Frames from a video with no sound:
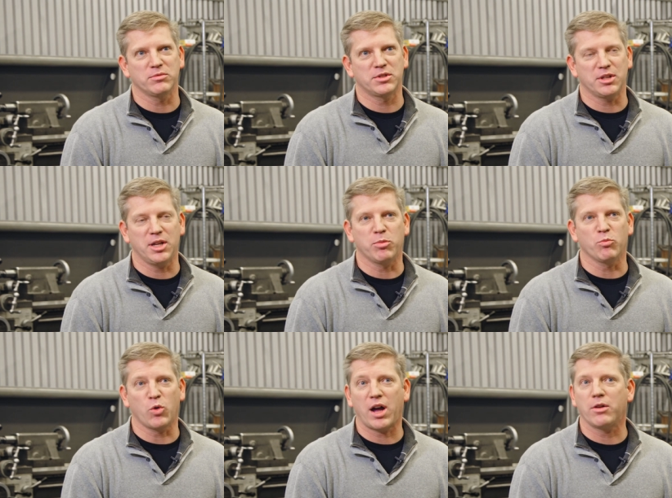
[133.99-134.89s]
to keep
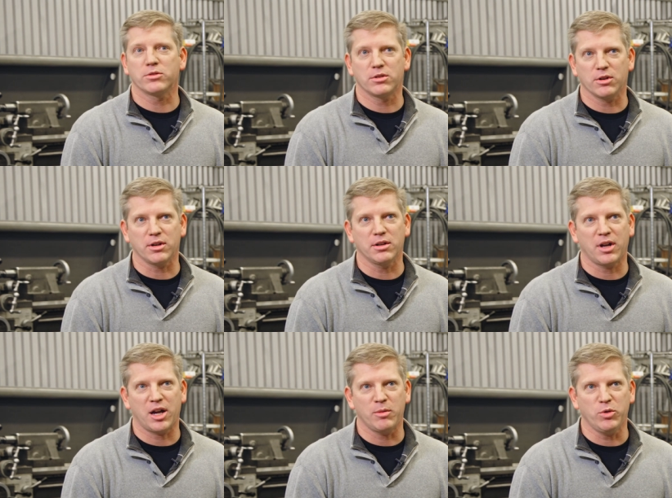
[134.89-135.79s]
them round during
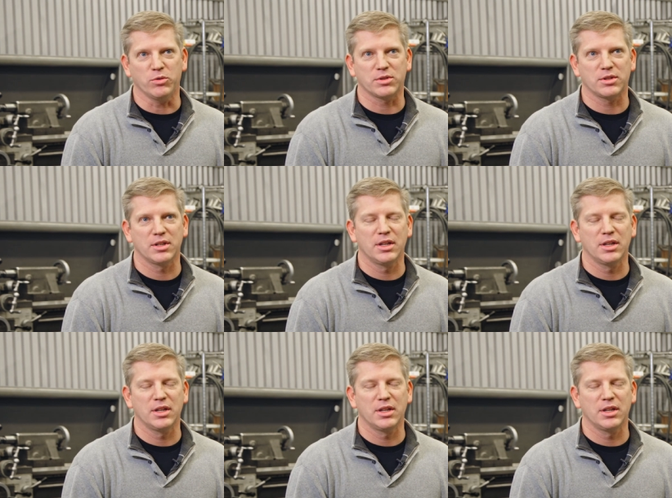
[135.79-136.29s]
high boost.